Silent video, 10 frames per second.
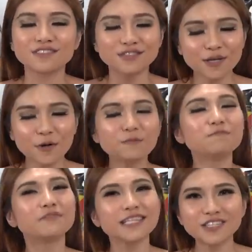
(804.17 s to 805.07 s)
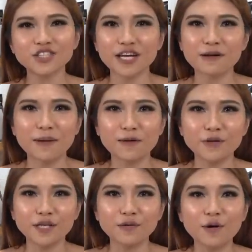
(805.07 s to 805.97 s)
so please share my
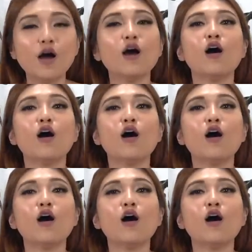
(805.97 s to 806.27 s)
video.